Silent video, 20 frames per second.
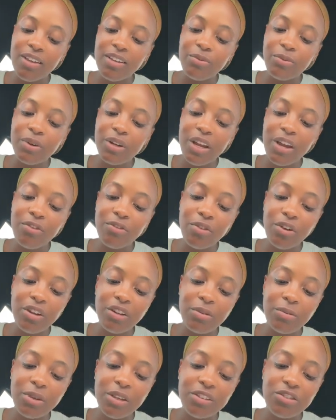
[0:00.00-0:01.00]
Whenever a
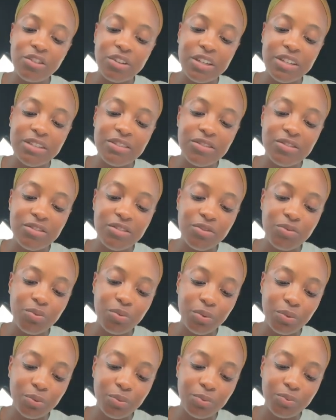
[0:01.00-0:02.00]
Dementor enters the
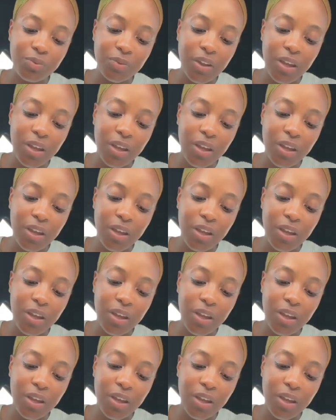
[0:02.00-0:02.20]
room,